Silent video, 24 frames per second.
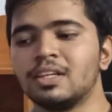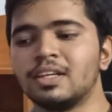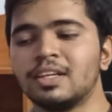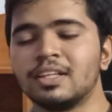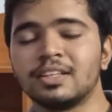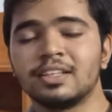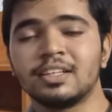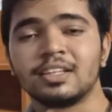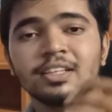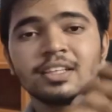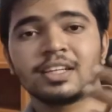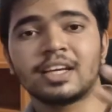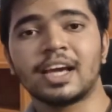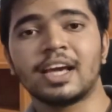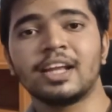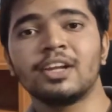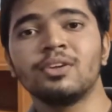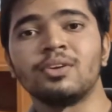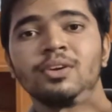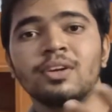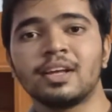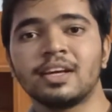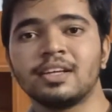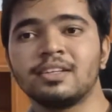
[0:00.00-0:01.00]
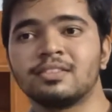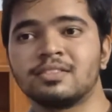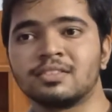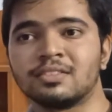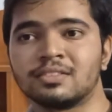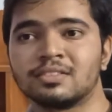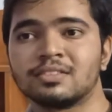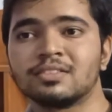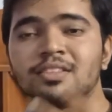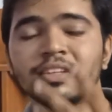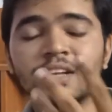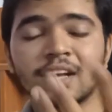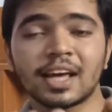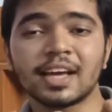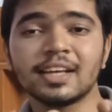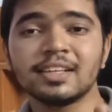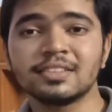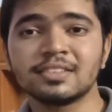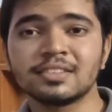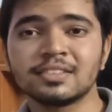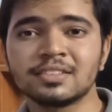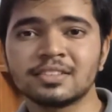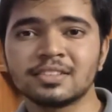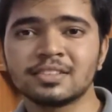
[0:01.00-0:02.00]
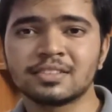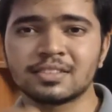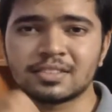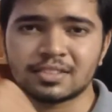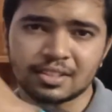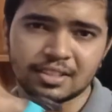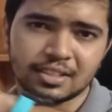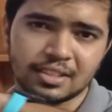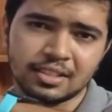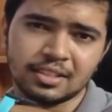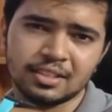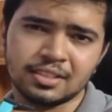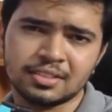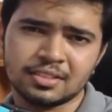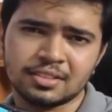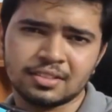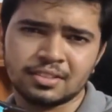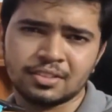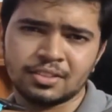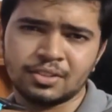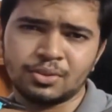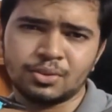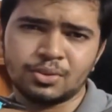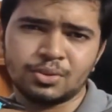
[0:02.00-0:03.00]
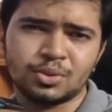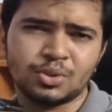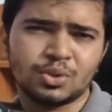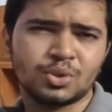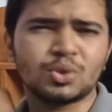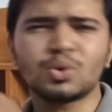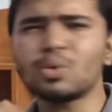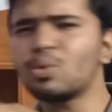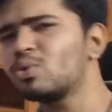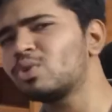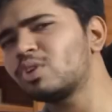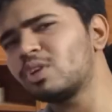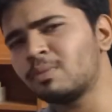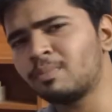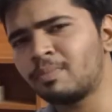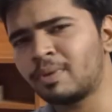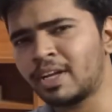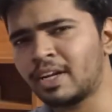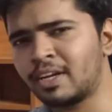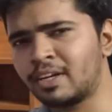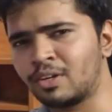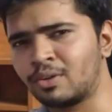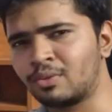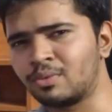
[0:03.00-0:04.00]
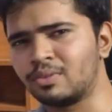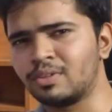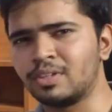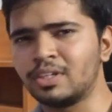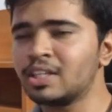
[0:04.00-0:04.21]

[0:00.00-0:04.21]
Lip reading: Then karyolysis, lysis is total breakdown.